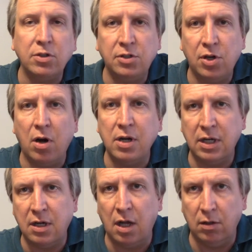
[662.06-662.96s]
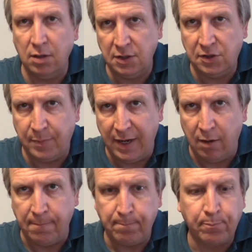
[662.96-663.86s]
target colorless
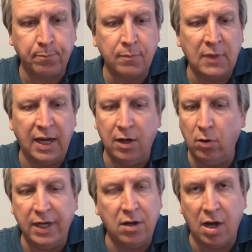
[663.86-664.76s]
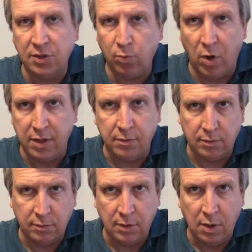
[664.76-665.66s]
spell. It only costs one
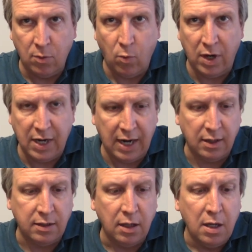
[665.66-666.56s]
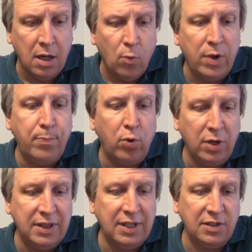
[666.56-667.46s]
island. We
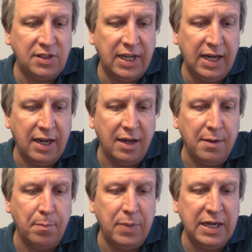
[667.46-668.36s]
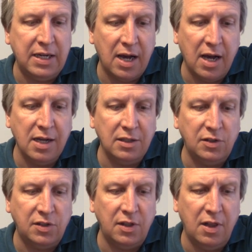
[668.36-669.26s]
put this in
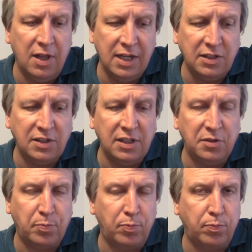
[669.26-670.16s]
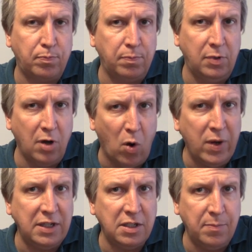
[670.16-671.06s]
because this is
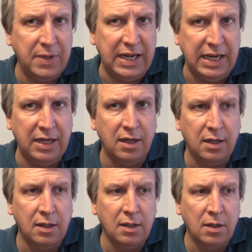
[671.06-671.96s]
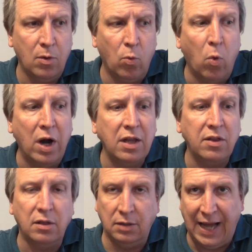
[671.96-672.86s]
going to be one of
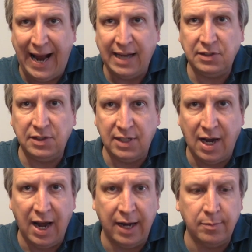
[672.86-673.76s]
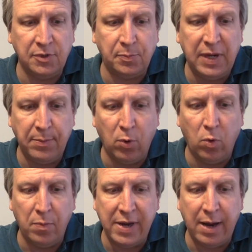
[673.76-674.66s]
the last times people
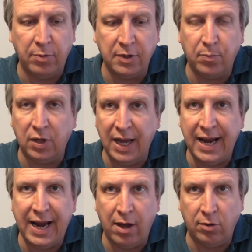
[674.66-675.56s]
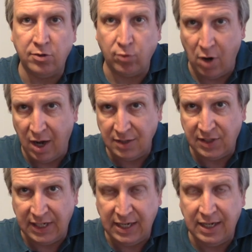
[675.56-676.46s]
will be able to play
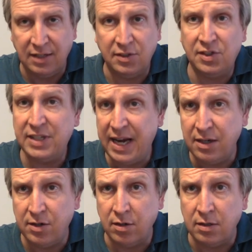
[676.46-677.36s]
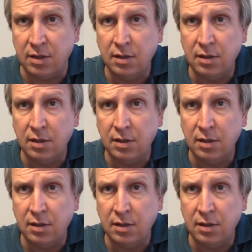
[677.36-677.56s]
Eldrazi in Standard